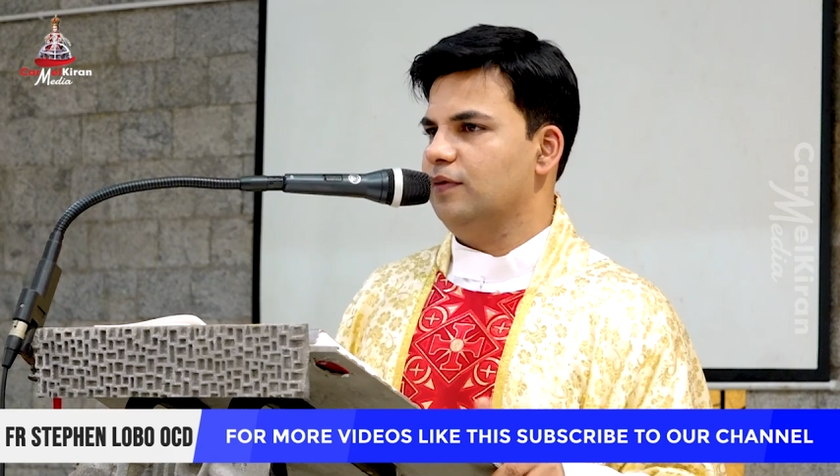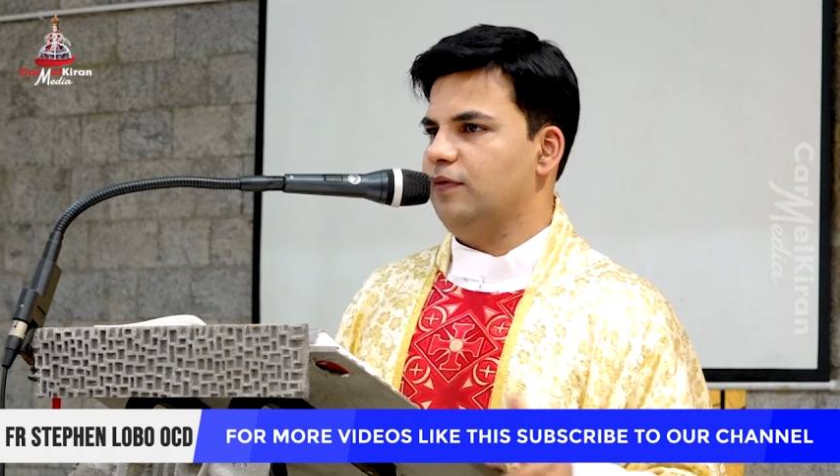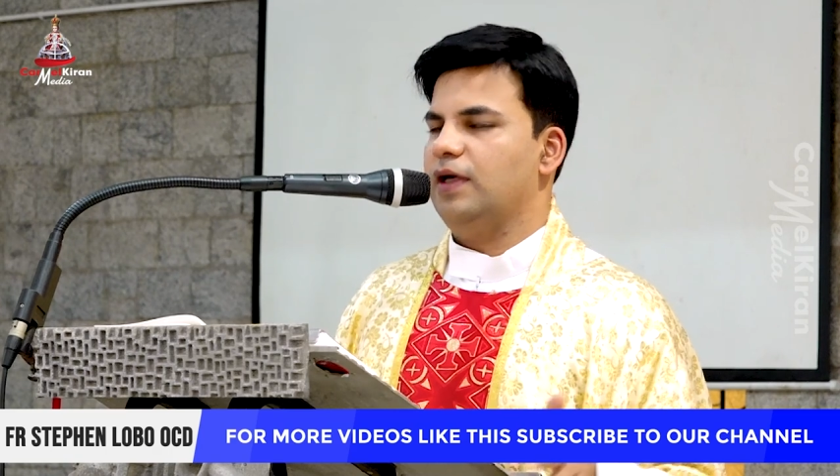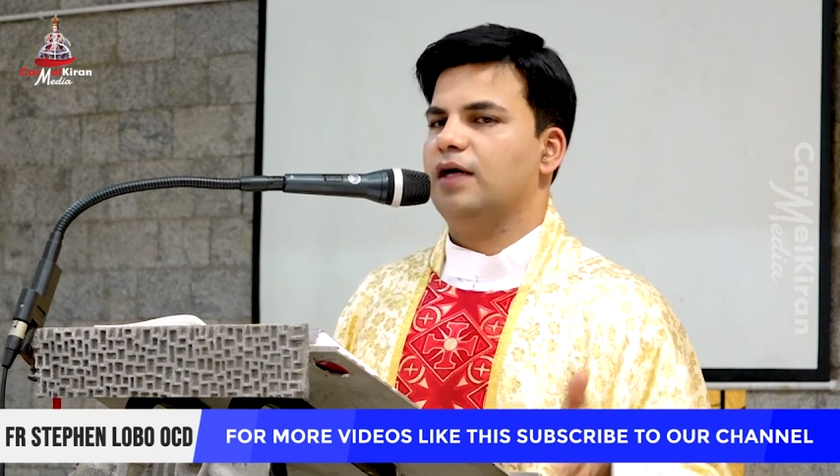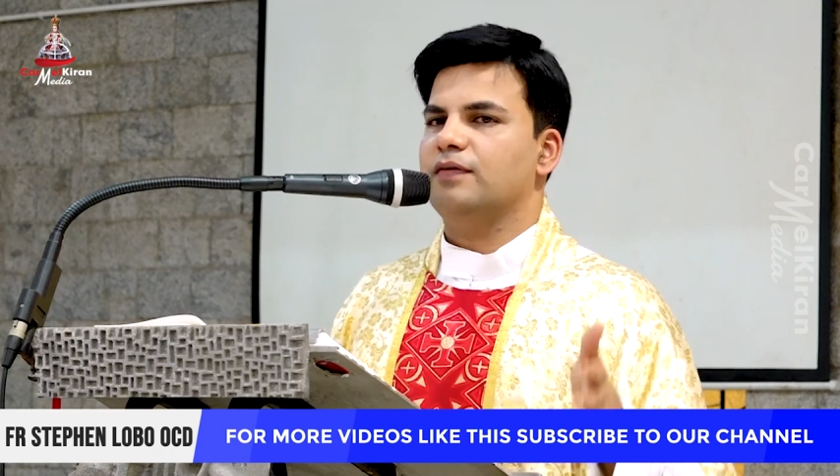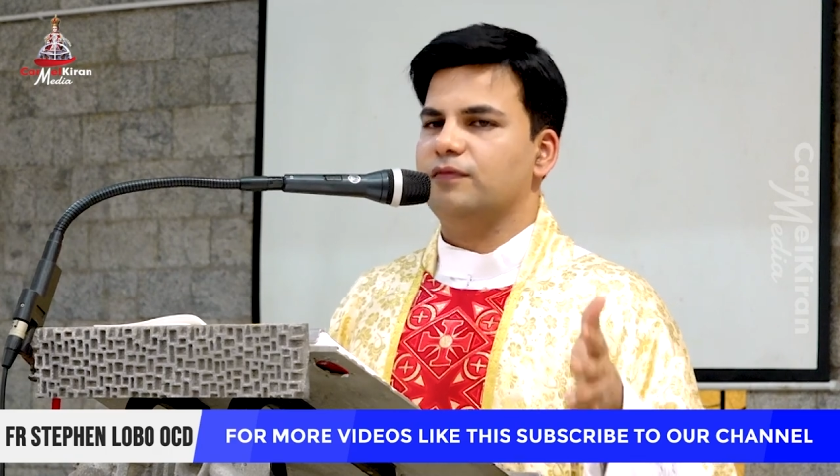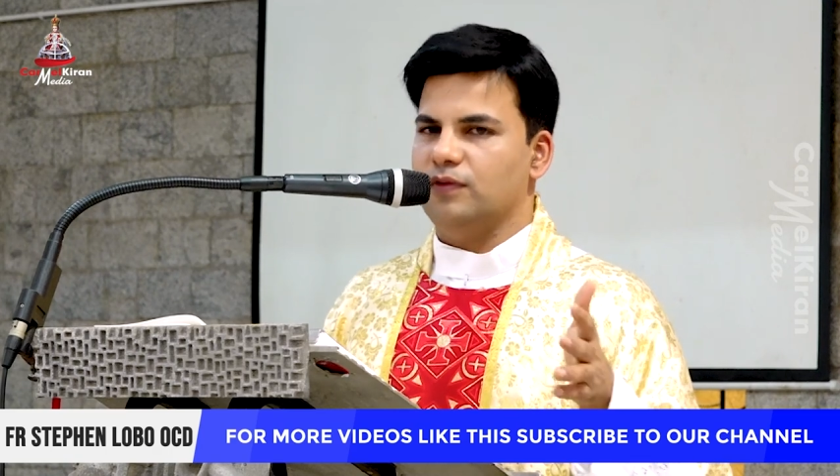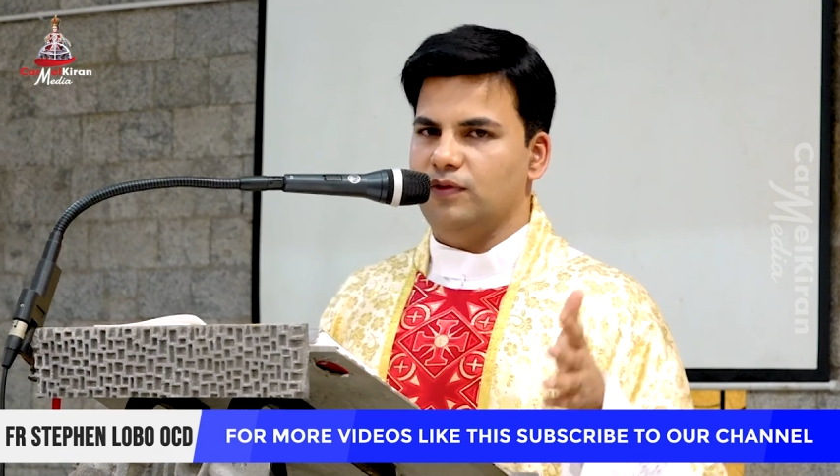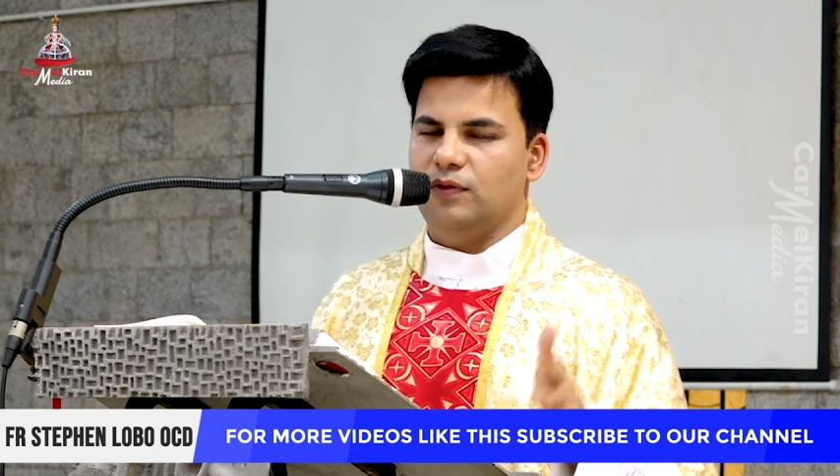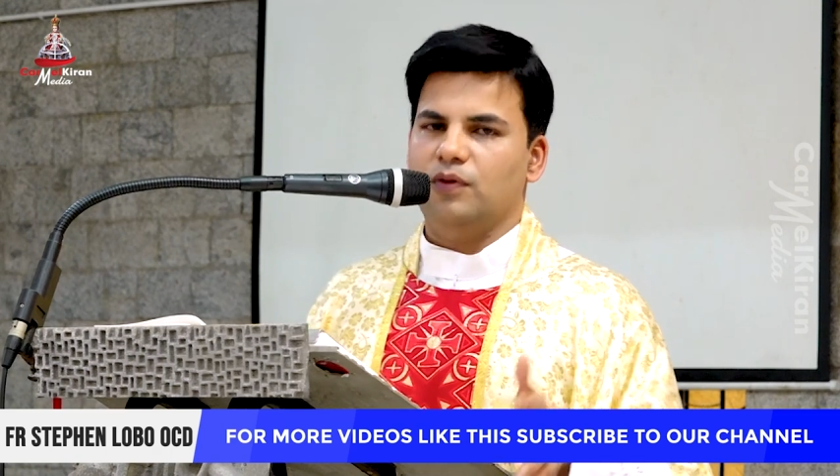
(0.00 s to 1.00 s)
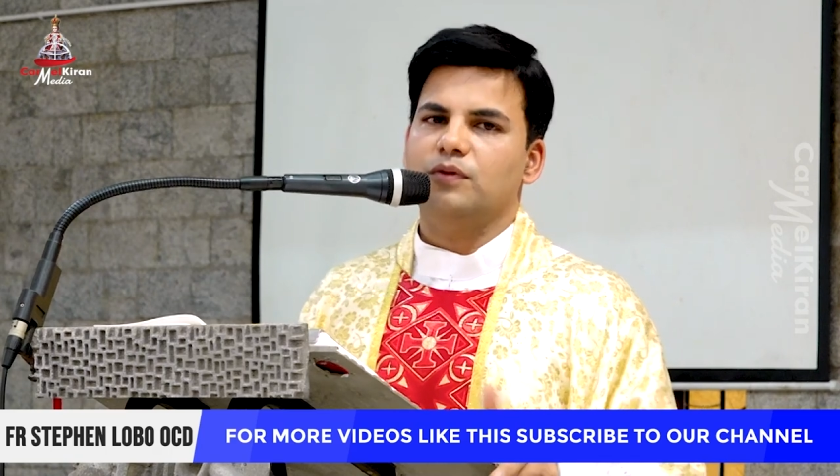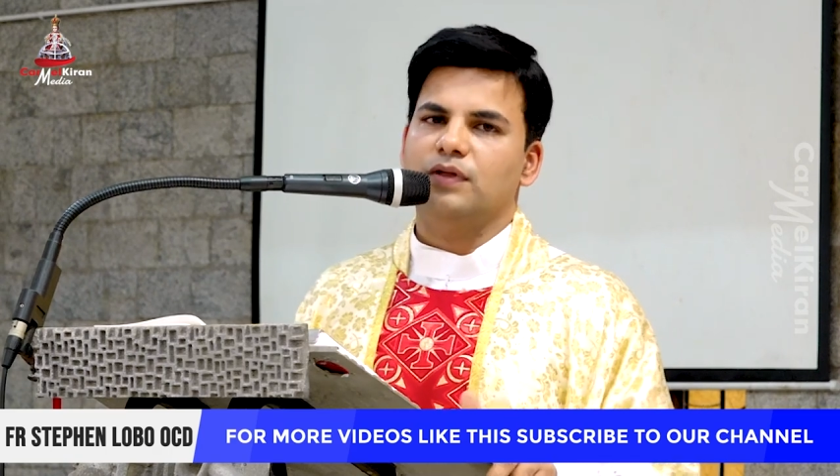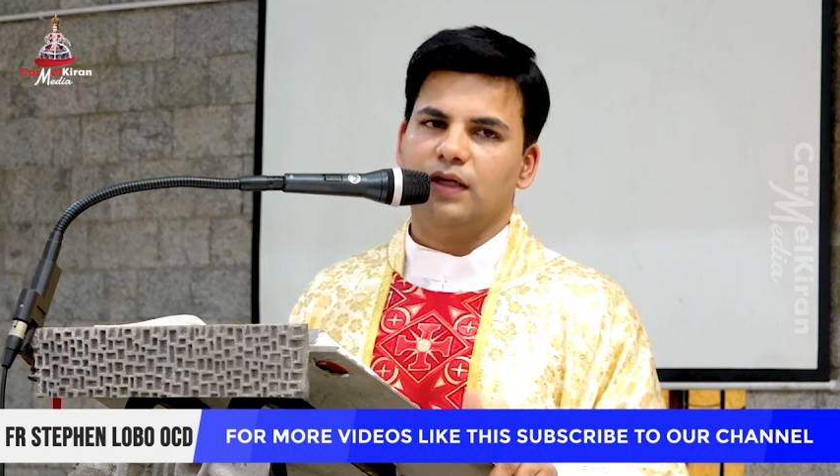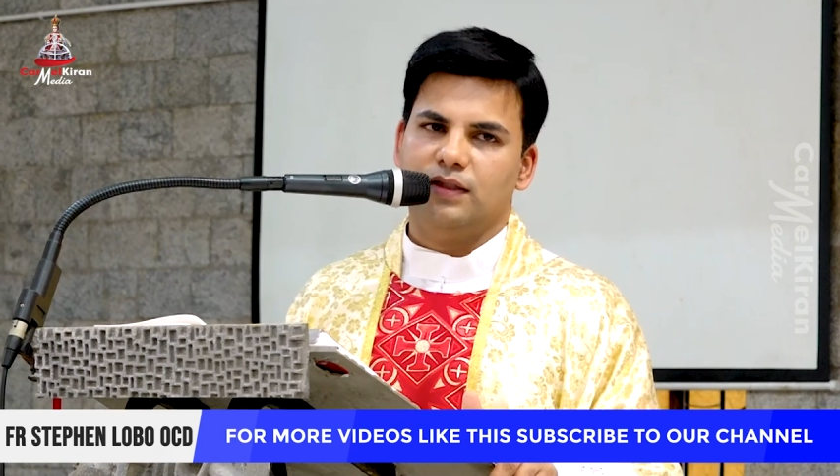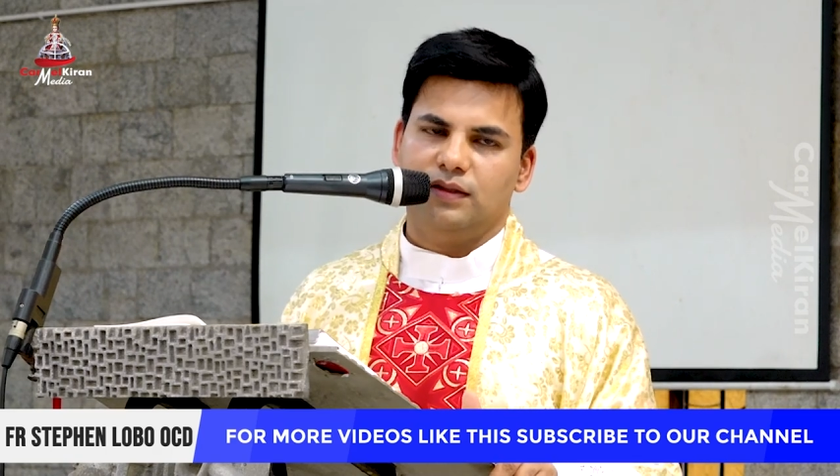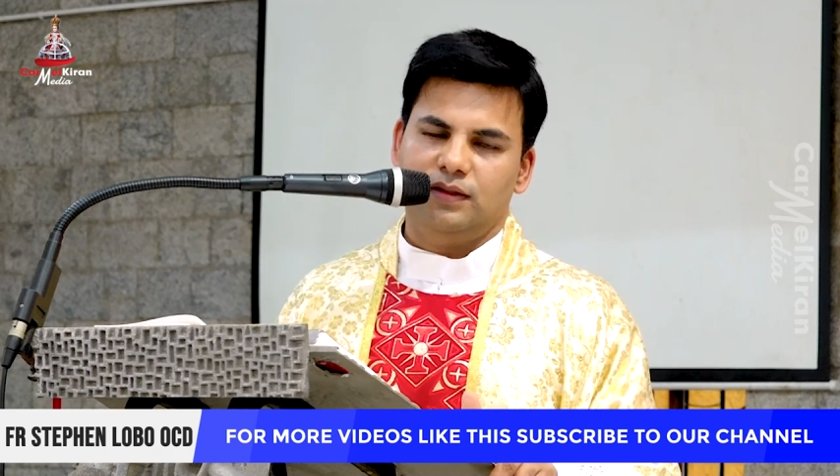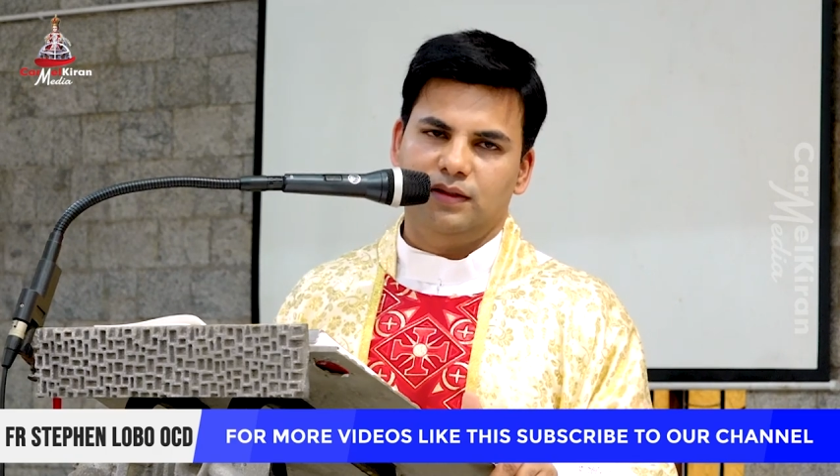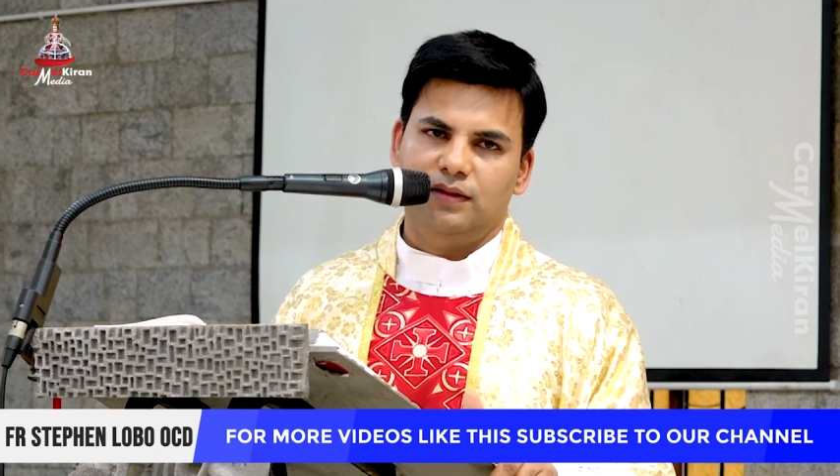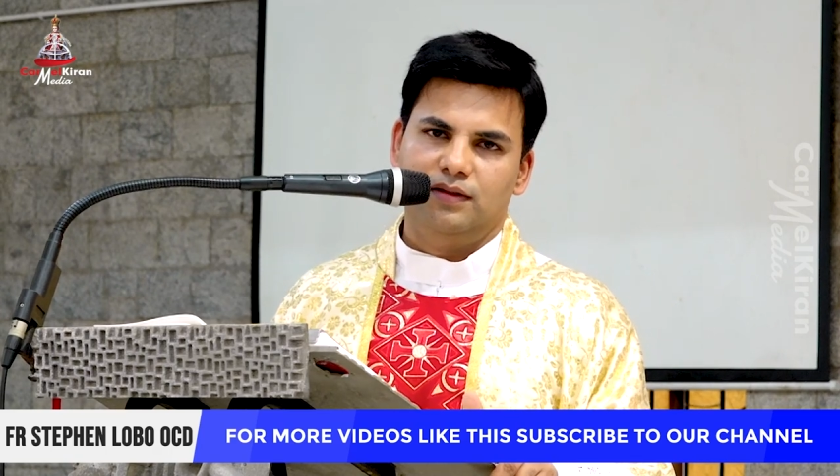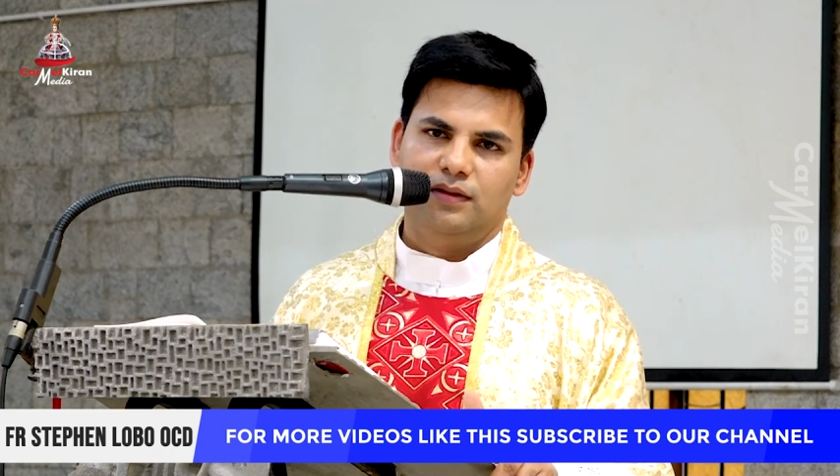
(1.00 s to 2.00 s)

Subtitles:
We have grown little.